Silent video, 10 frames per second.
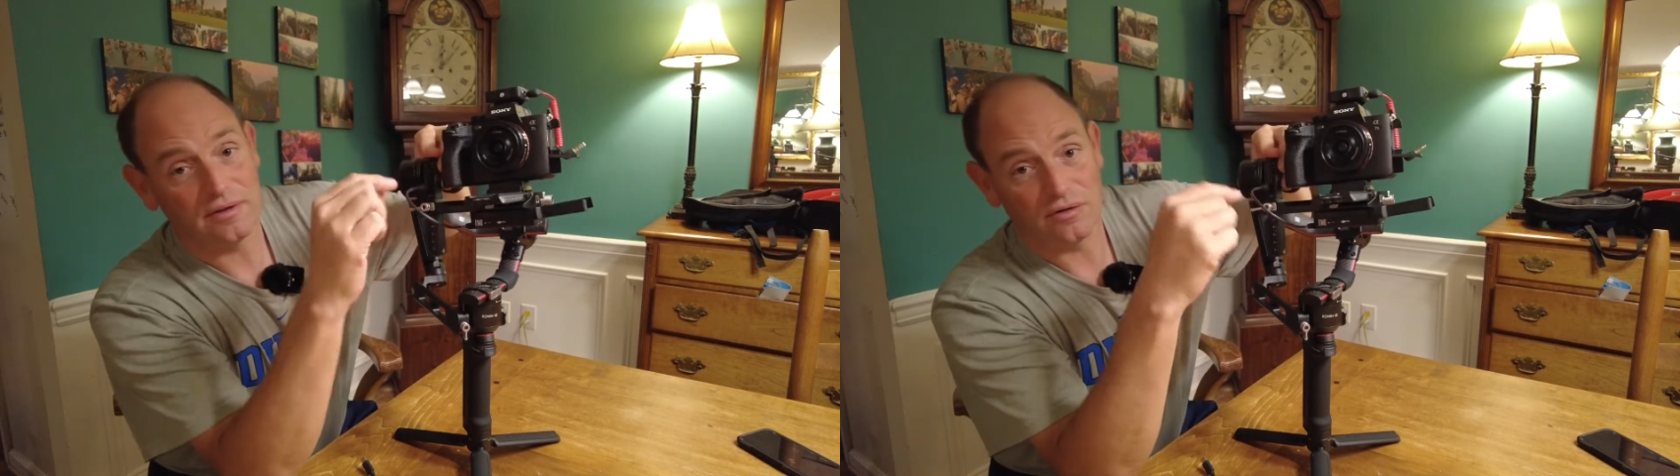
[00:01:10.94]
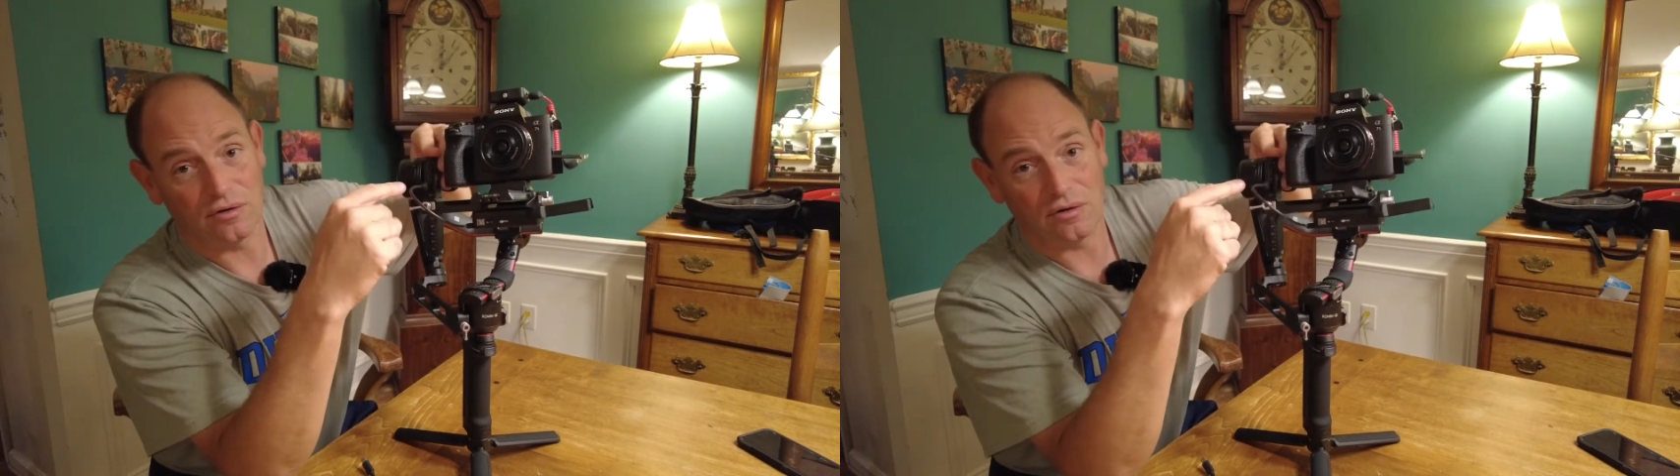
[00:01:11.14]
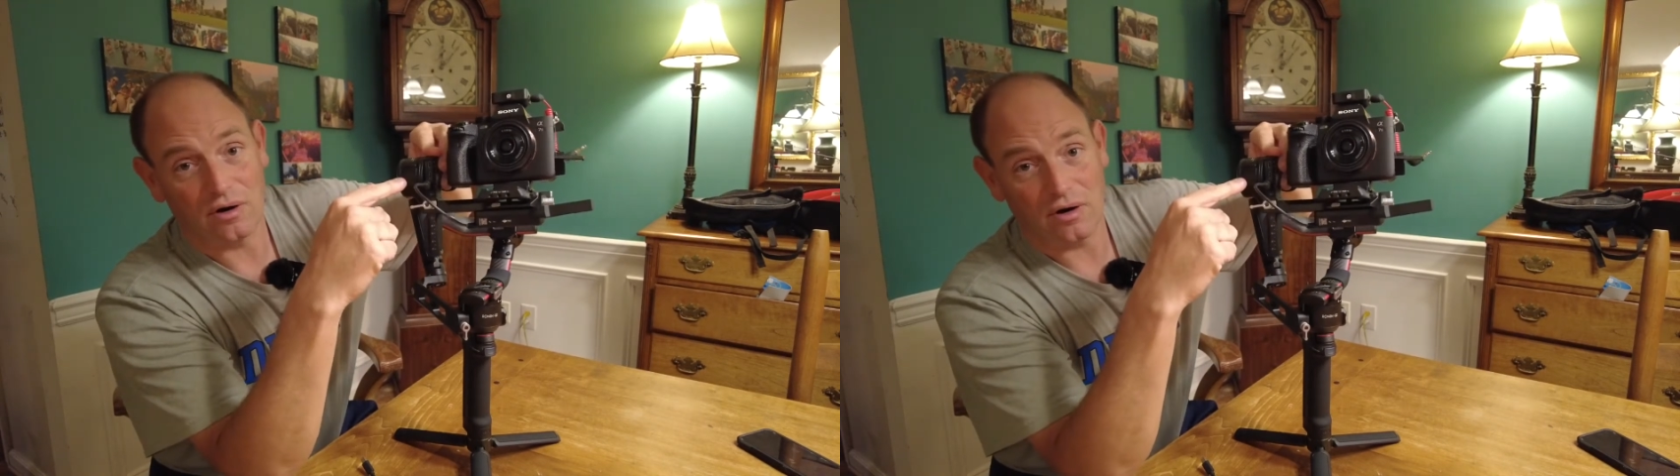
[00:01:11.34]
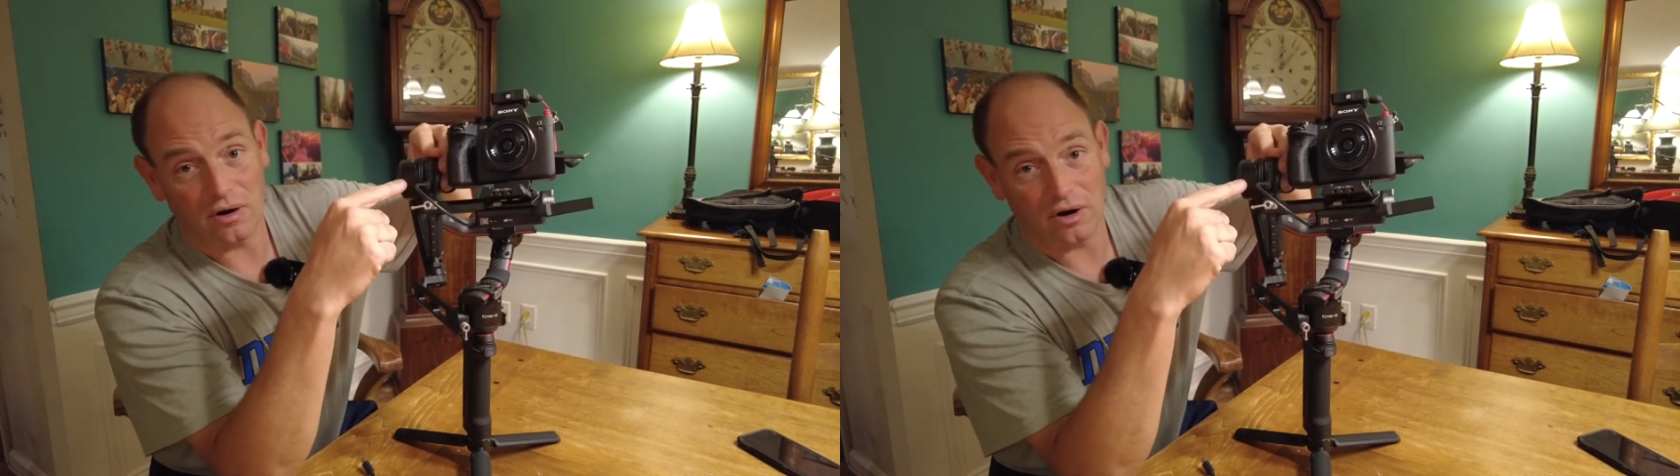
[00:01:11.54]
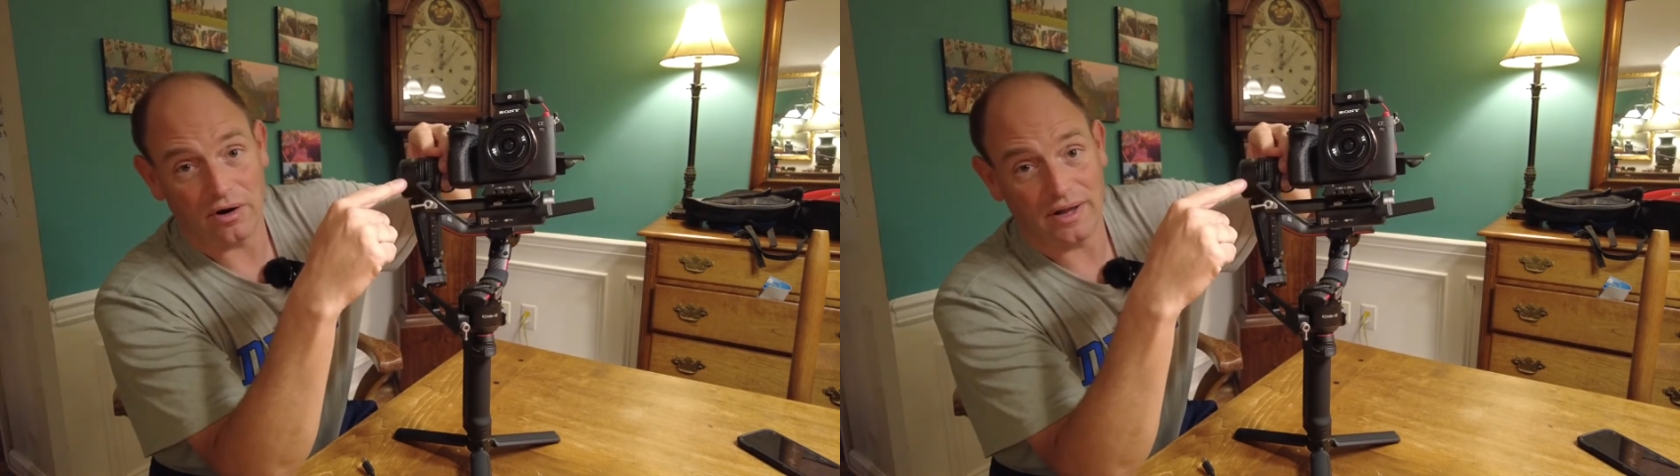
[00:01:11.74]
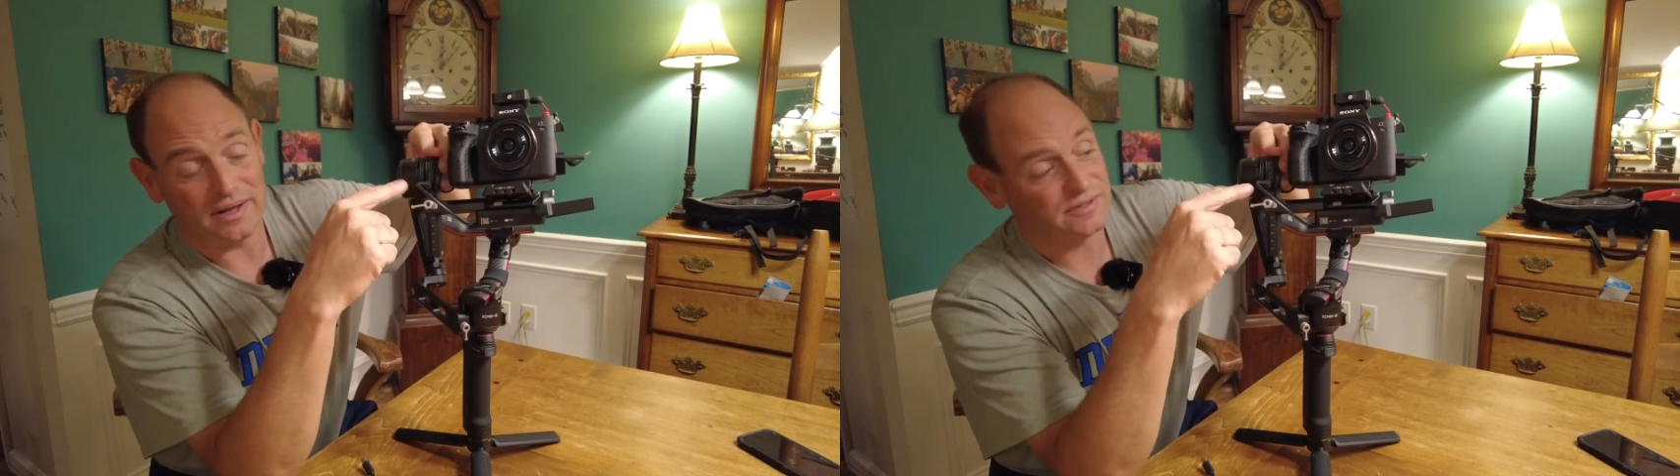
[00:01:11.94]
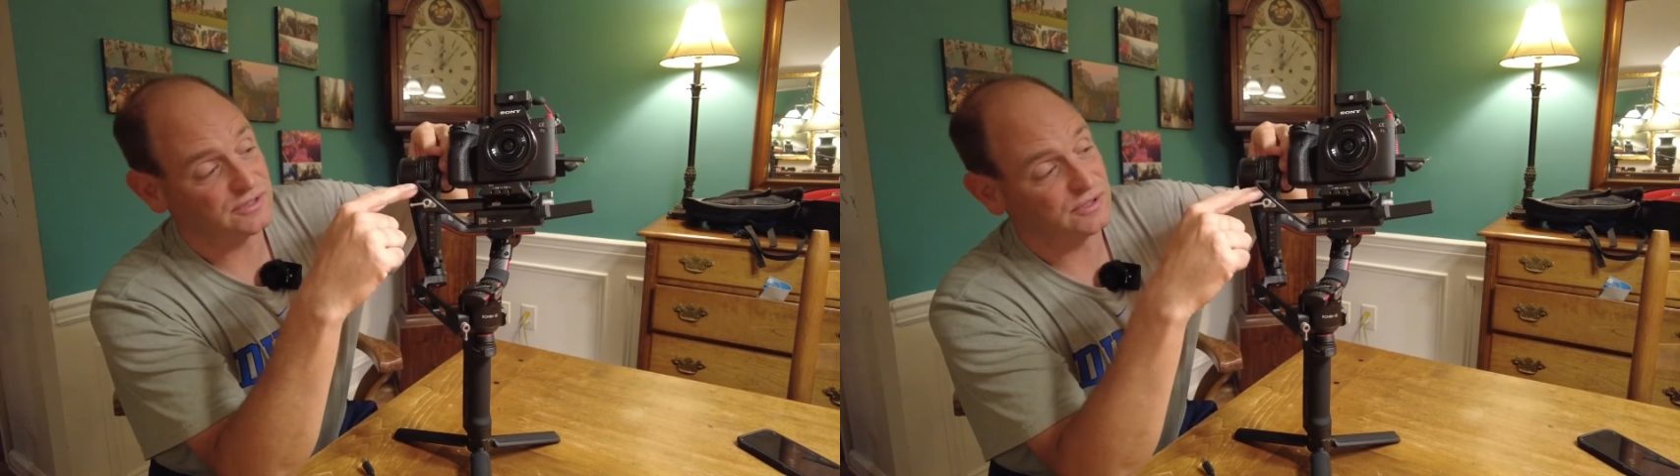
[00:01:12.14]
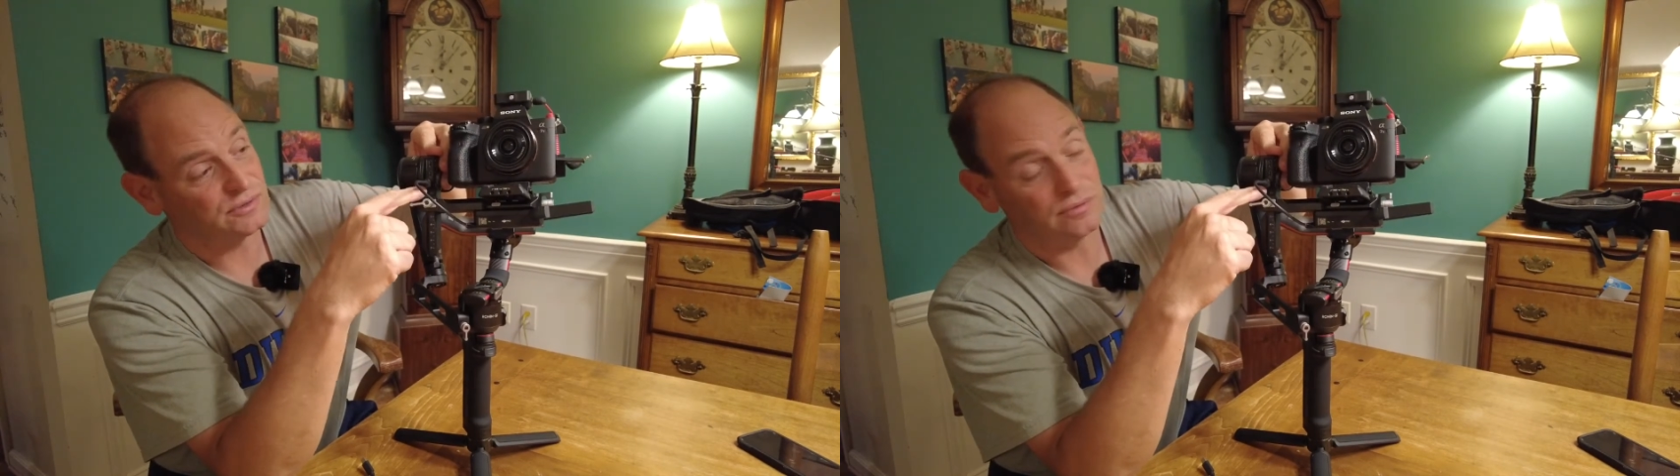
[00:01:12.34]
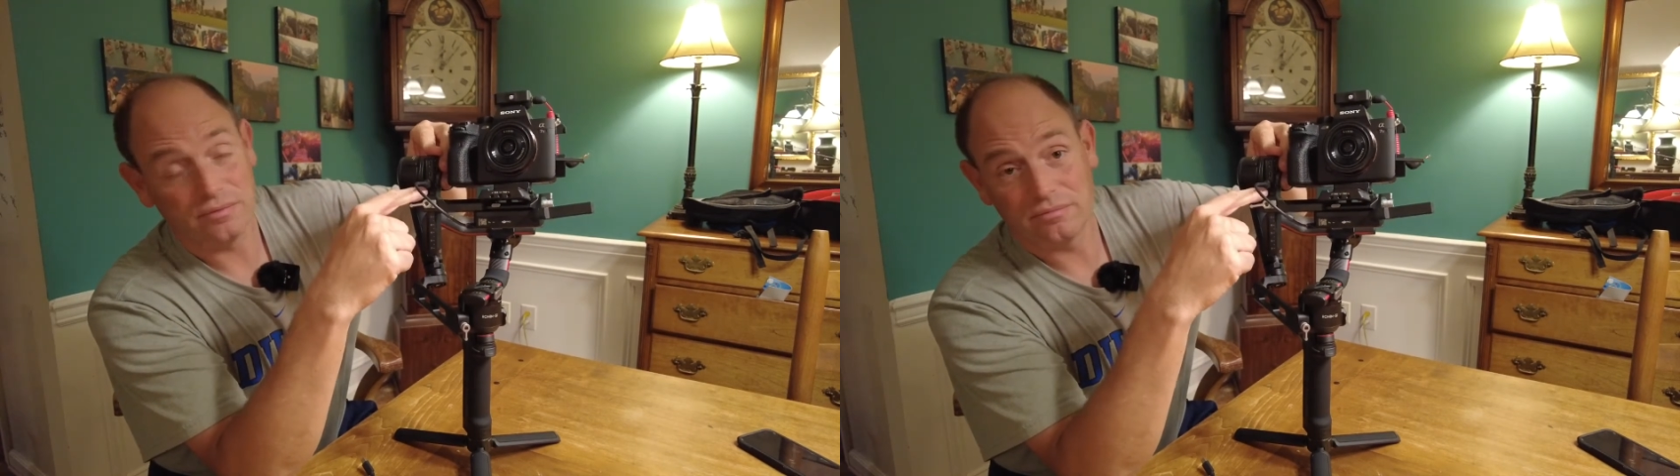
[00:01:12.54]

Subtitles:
your RS2.